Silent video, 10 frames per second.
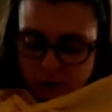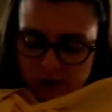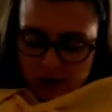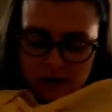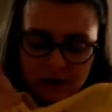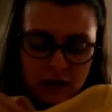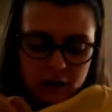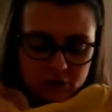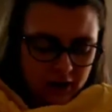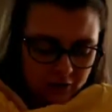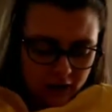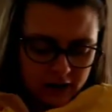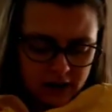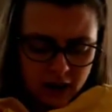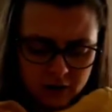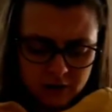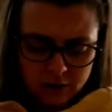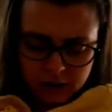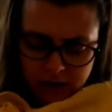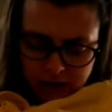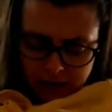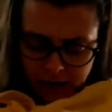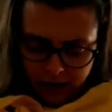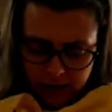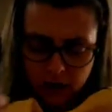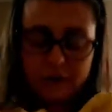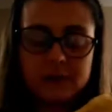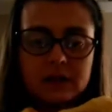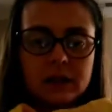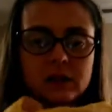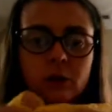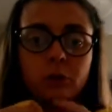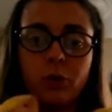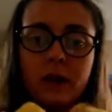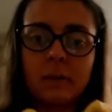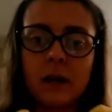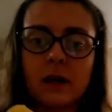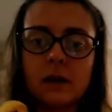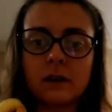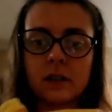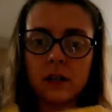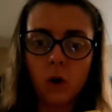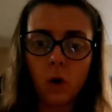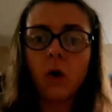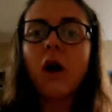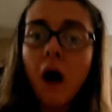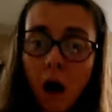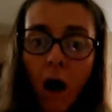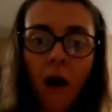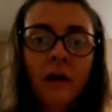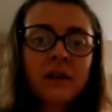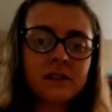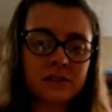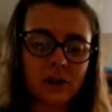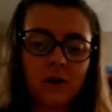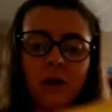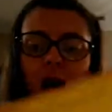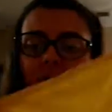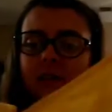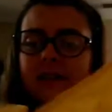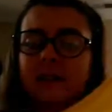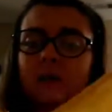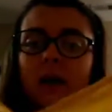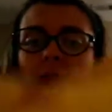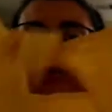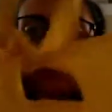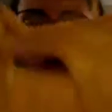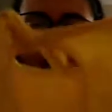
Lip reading: really on a yellow kick right now. And obviously that's a really big keyhole. So obviously when I wore